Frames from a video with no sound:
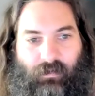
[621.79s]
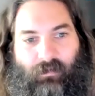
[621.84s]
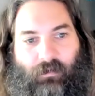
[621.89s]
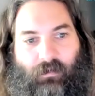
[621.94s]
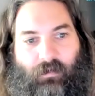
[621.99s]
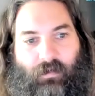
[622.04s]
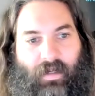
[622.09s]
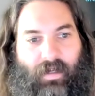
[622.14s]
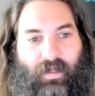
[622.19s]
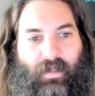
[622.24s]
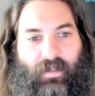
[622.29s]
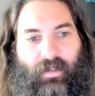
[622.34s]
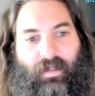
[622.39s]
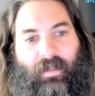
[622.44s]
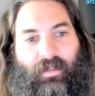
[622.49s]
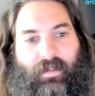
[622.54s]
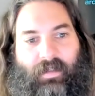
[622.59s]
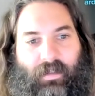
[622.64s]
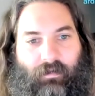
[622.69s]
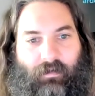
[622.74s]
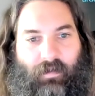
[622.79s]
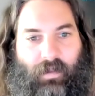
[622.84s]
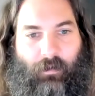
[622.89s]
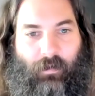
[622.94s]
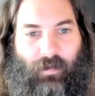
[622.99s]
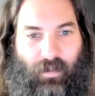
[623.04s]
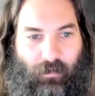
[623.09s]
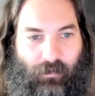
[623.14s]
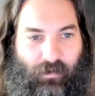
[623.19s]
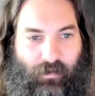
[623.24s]
relatively
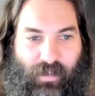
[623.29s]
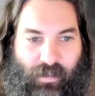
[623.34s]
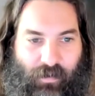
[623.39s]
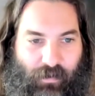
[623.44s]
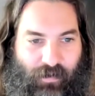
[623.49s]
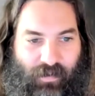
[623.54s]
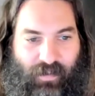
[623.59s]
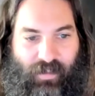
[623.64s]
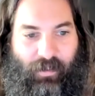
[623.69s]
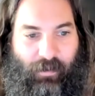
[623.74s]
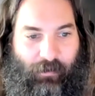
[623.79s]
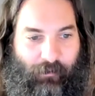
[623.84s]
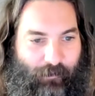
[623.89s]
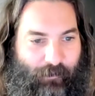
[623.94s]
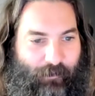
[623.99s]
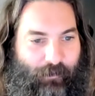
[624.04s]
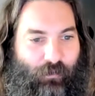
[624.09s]
well resourced here.